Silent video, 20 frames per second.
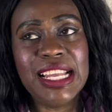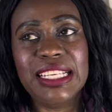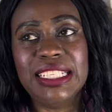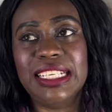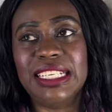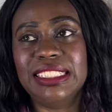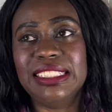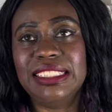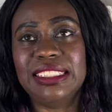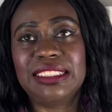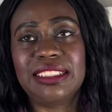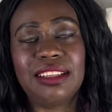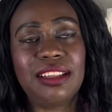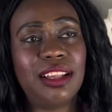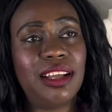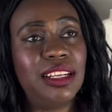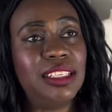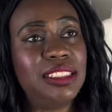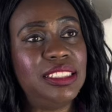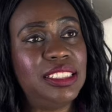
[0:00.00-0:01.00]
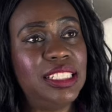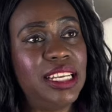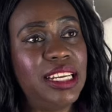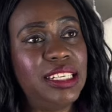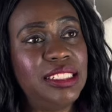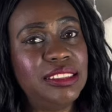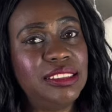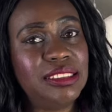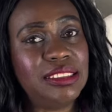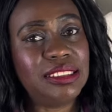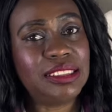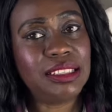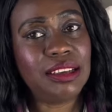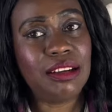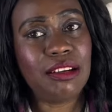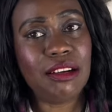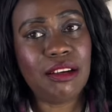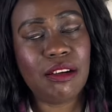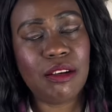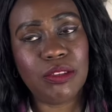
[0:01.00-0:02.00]
There are these legends
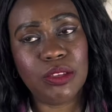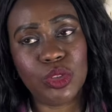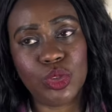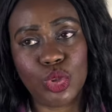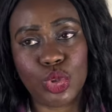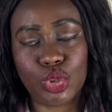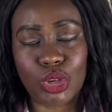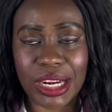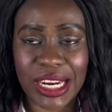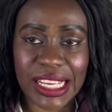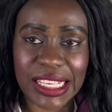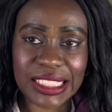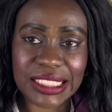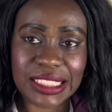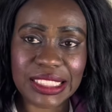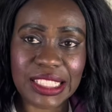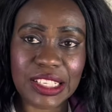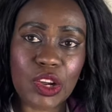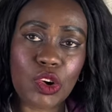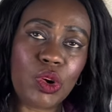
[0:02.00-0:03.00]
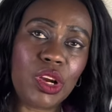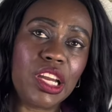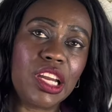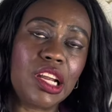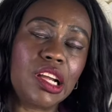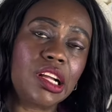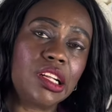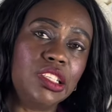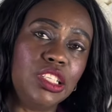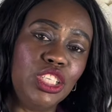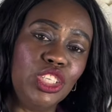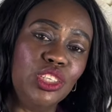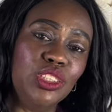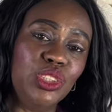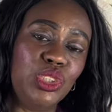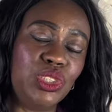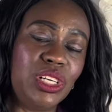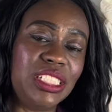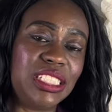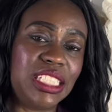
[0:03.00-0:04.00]
of dress, green neon
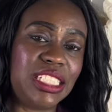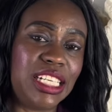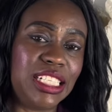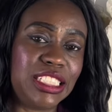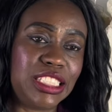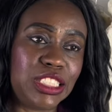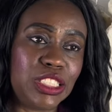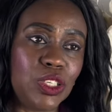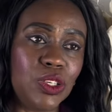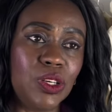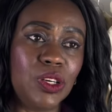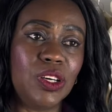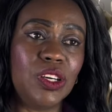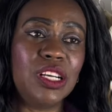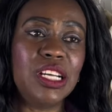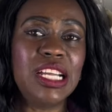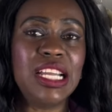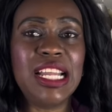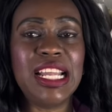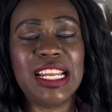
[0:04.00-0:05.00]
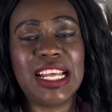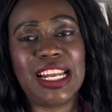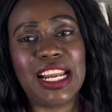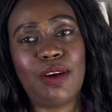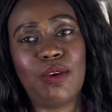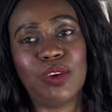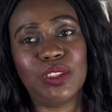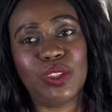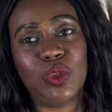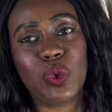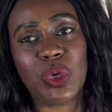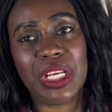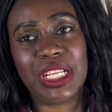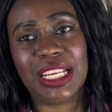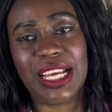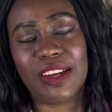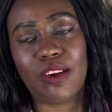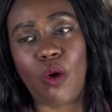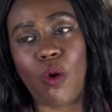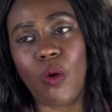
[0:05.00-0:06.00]
dress that I saw that I was looking
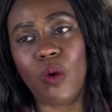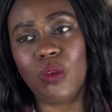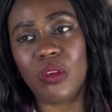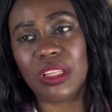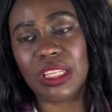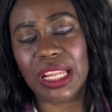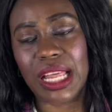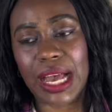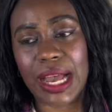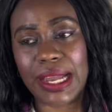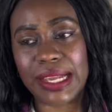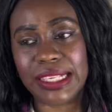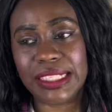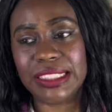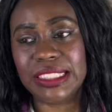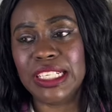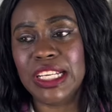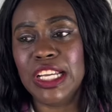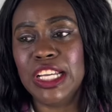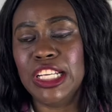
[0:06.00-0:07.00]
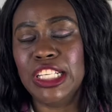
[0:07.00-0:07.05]
at online.